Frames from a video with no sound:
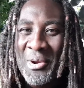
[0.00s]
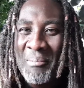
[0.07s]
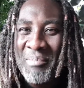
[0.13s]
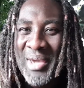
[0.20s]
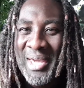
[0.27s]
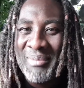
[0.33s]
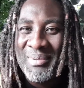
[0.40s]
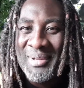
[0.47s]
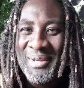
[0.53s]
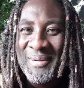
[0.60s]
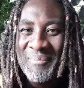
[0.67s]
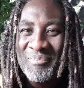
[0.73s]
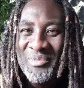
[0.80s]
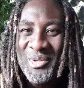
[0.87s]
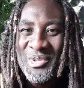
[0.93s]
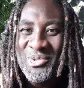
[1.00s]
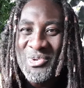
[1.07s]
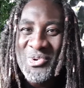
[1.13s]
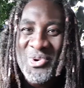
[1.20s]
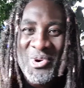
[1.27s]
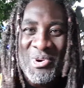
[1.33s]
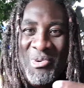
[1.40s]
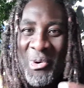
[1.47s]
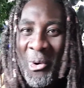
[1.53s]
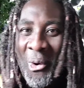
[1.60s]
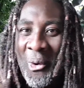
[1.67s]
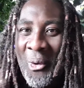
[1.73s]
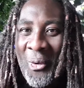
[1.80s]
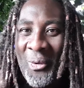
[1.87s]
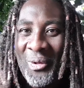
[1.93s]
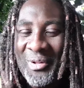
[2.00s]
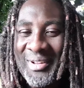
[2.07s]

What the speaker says: baby to crawl,